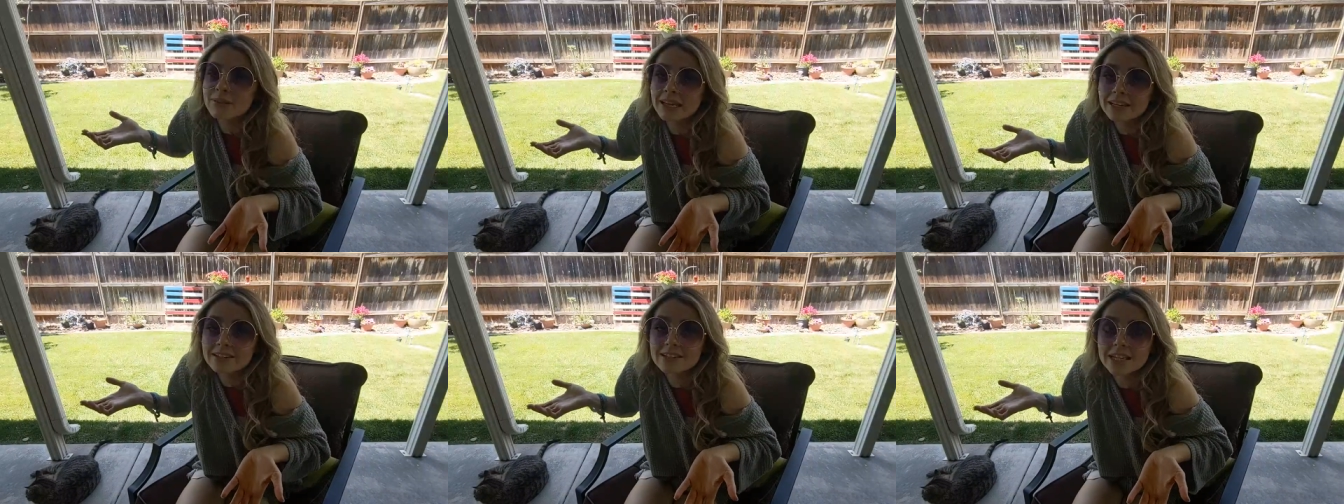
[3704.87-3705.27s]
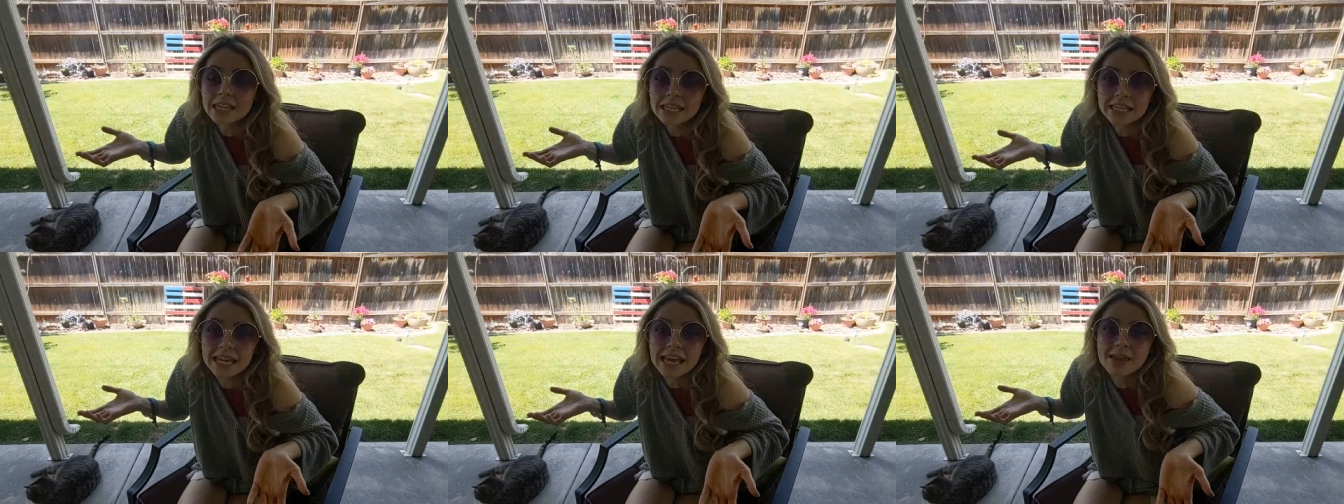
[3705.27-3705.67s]
him like a
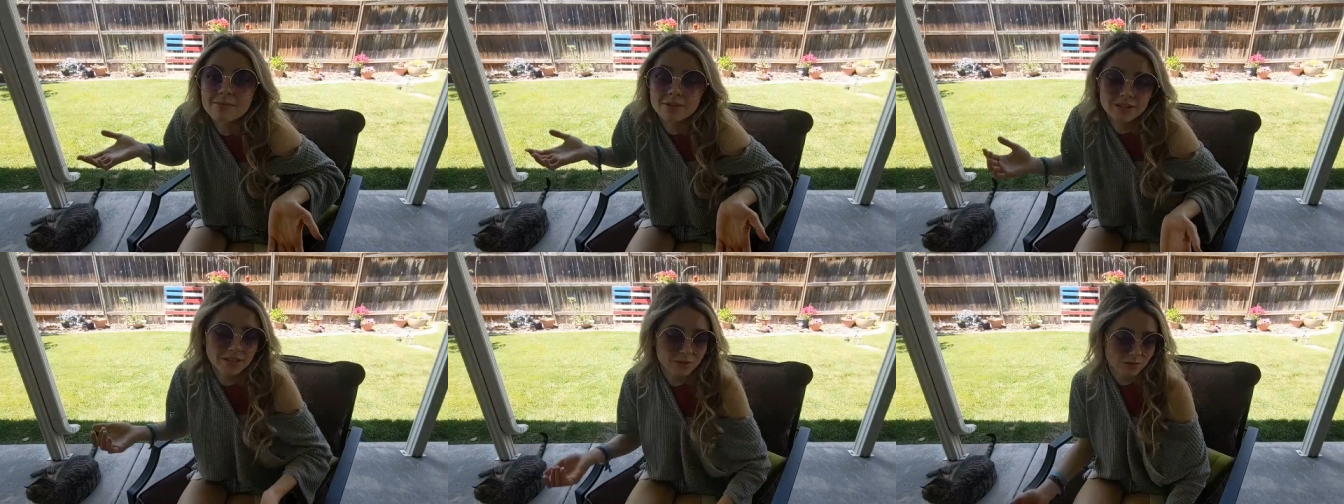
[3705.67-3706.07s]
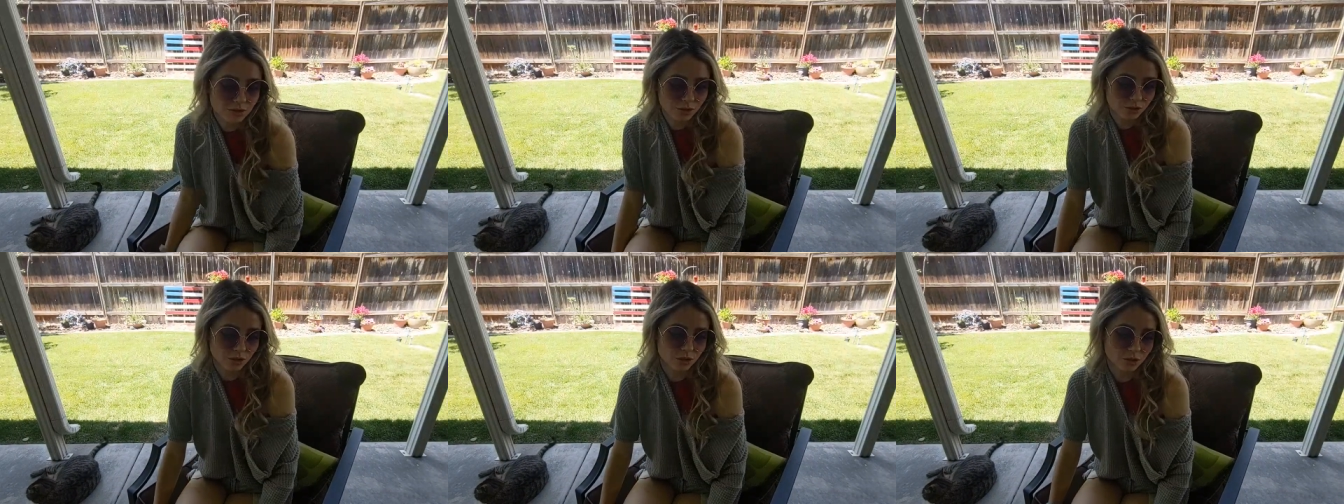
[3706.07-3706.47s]
silly name because he
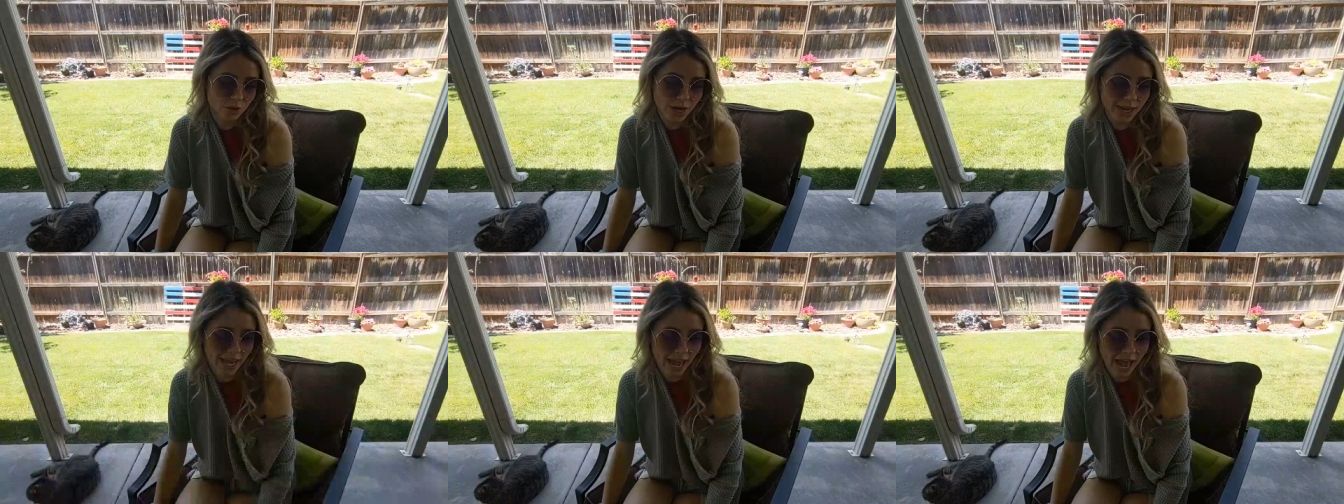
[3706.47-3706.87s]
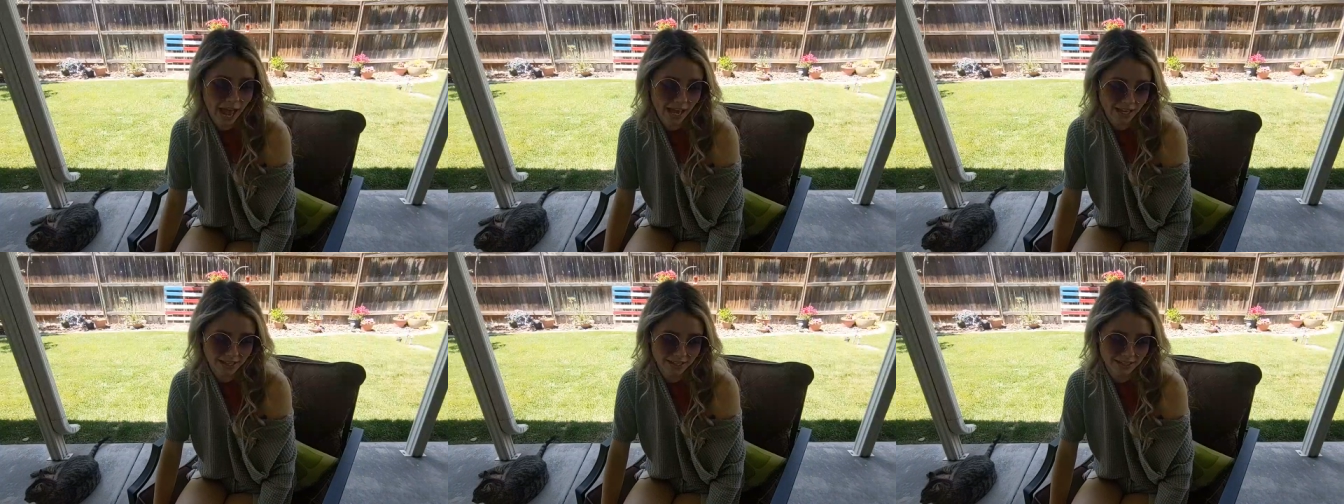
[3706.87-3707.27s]
was just a stray
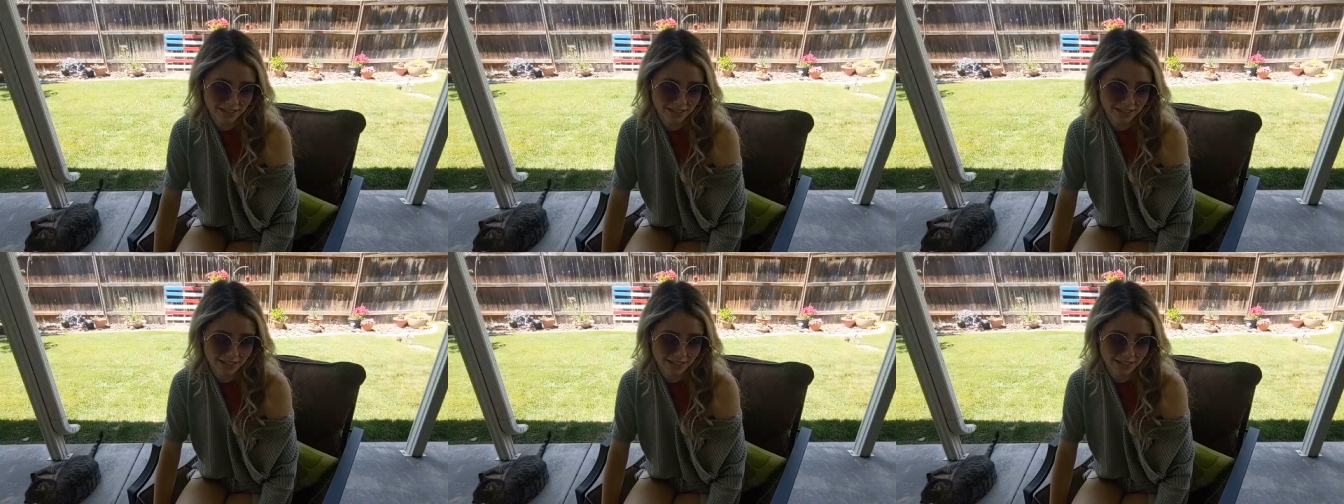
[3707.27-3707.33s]
cat.